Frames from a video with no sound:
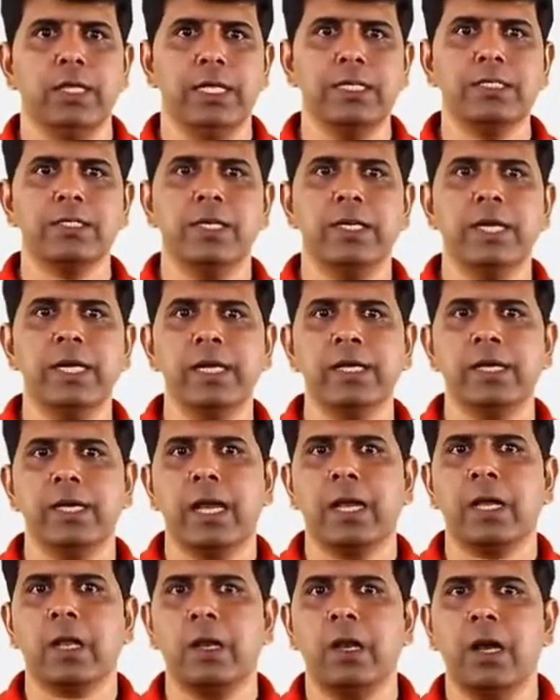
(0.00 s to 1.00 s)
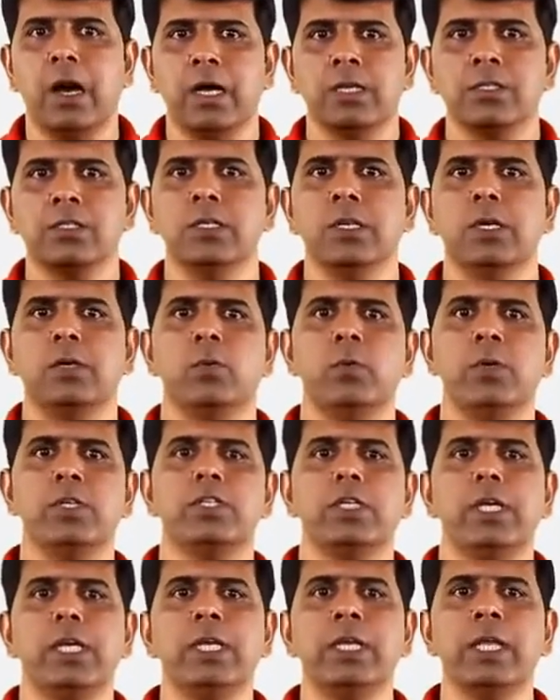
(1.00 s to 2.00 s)
let's create a class
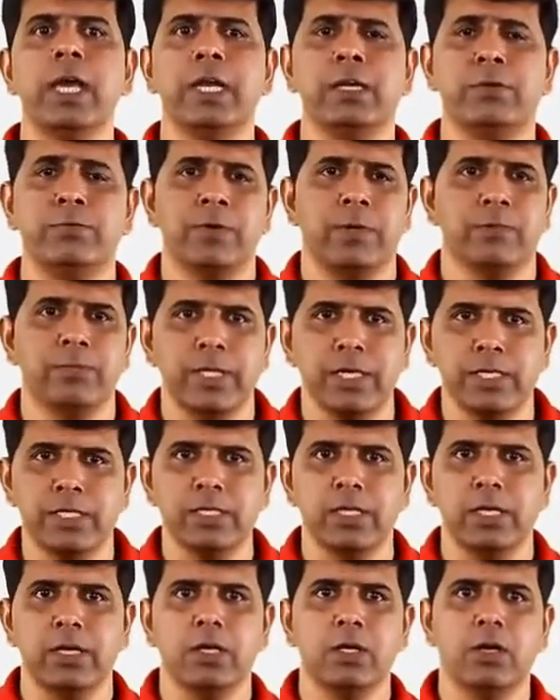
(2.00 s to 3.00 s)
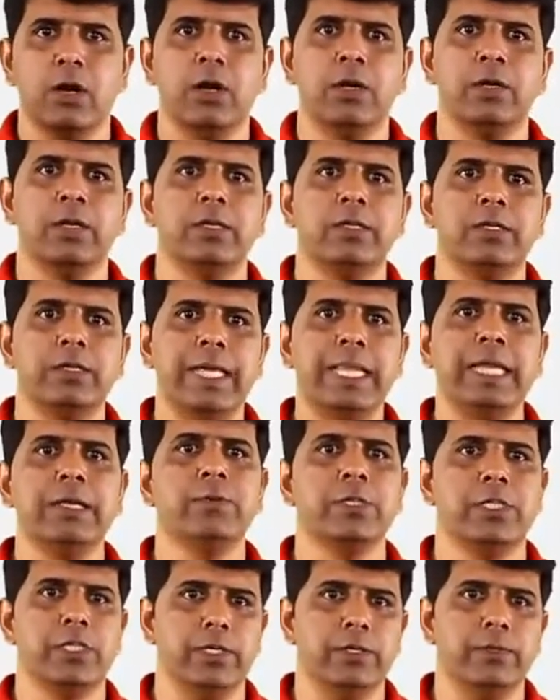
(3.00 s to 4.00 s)
which inherits from this called
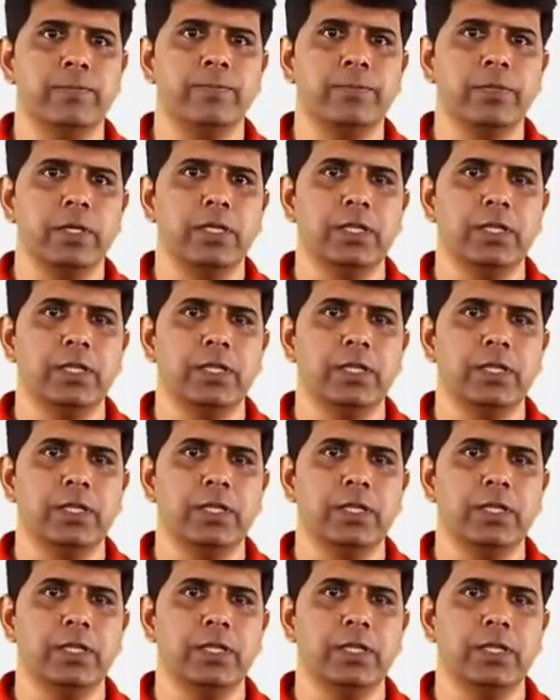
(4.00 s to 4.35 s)
television.